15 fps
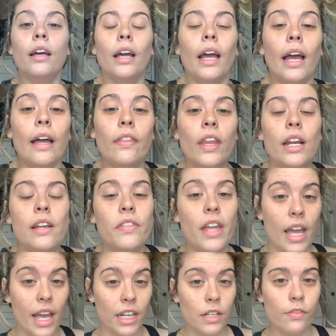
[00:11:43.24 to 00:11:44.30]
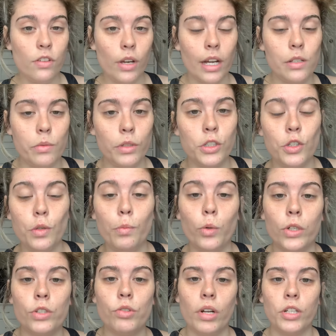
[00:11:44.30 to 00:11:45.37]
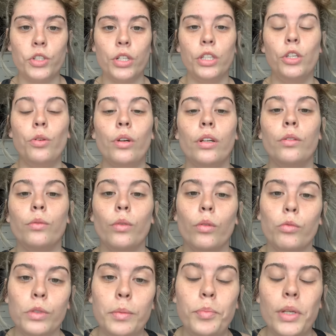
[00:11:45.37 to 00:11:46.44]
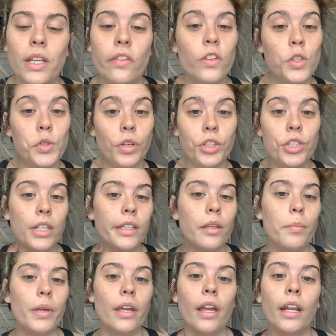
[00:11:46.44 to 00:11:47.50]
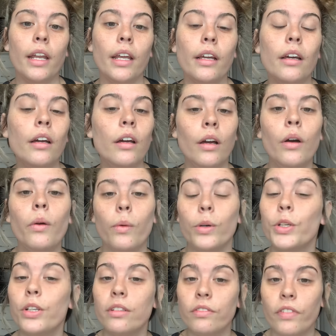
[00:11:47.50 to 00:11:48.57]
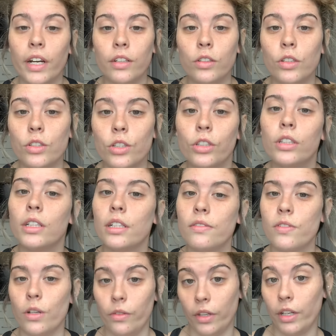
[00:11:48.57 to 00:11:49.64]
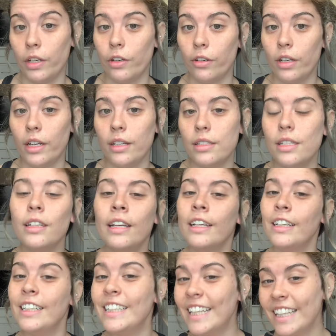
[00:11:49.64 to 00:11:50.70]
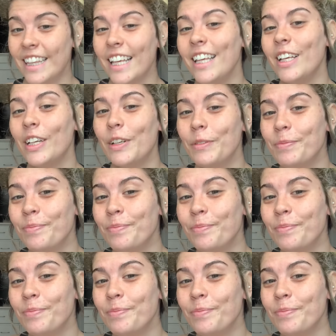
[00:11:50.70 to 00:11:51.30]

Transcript: And then at the end, if you guys want to do more stretching, you can repeat the stretching in the beginning, or you can find alternatives on the internet. Thank you.